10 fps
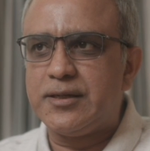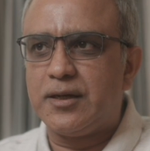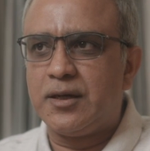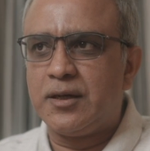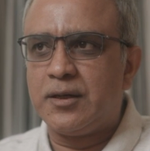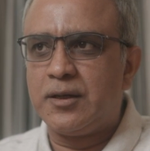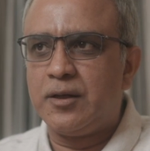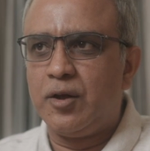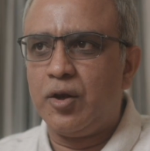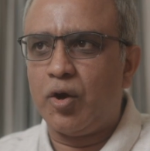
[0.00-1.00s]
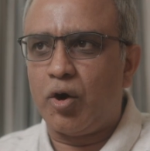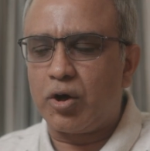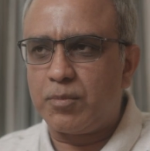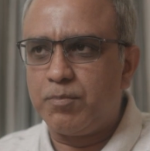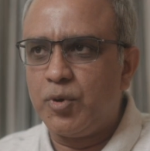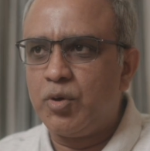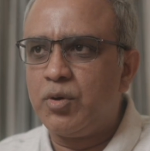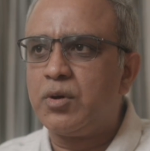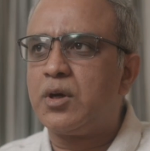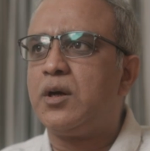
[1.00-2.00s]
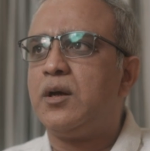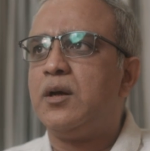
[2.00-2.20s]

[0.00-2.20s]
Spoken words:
a lot more